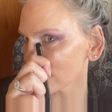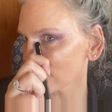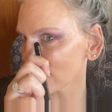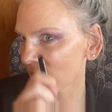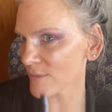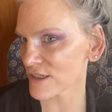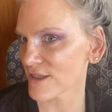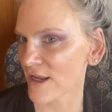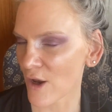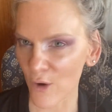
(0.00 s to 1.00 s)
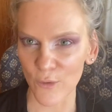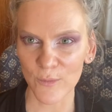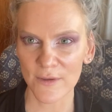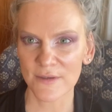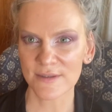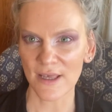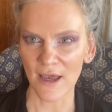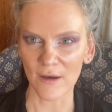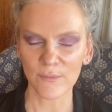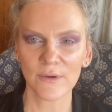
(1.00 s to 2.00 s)
look how much that opens
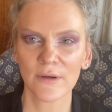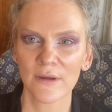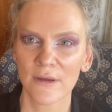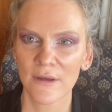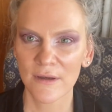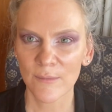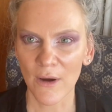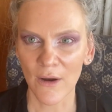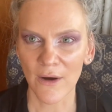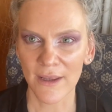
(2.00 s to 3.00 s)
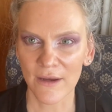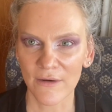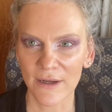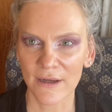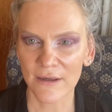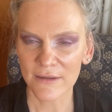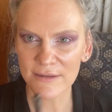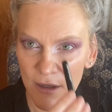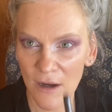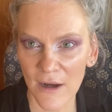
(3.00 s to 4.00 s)
up my eye area.
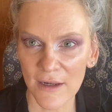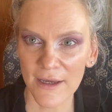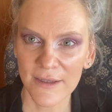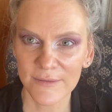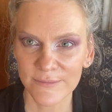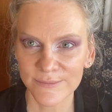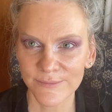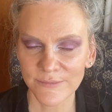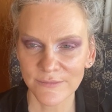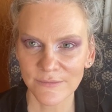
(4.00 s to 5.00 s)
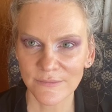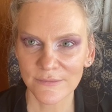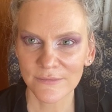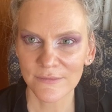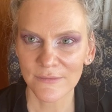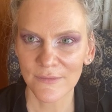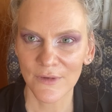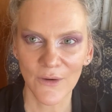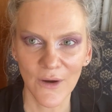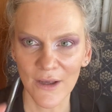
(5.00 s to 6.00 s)
Highlight,
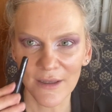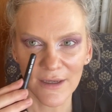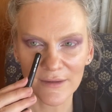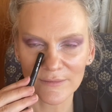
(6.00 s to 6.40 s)
no highlight.